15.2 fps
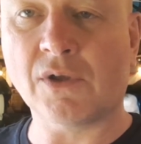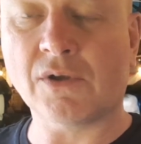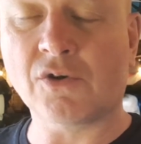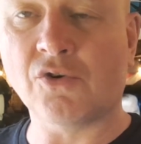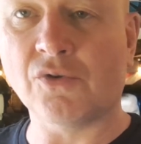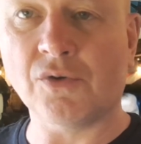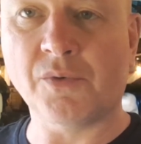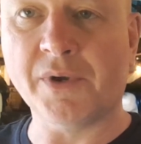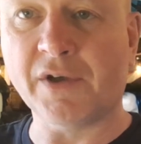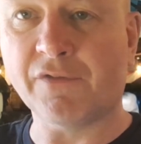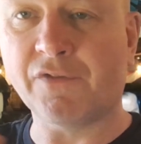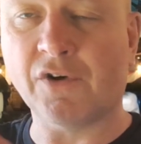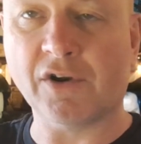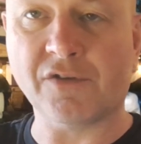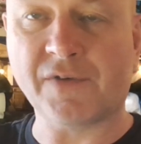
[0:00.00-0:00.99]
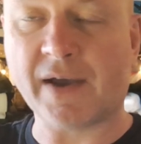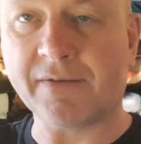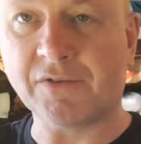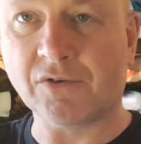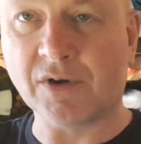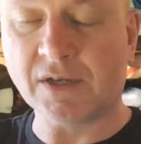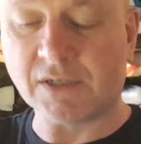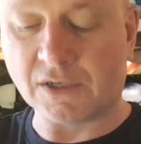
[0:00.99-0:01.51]
cut away at 45
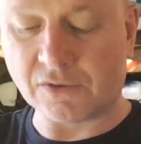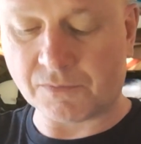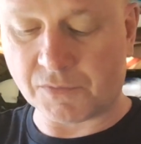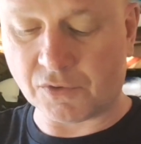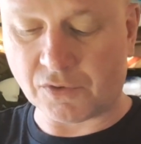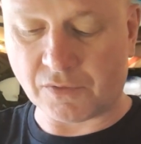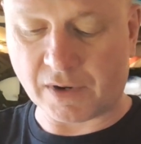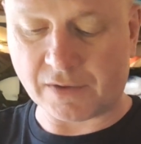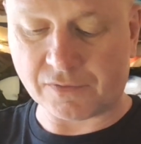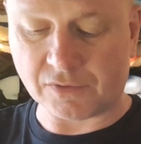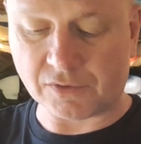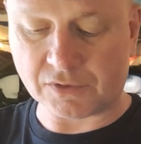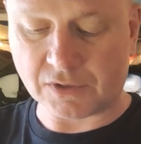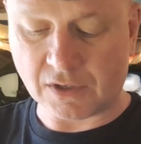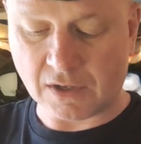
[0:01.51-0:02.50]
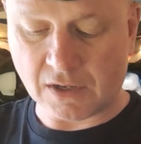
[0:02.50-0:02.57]
degrees like the other rifles.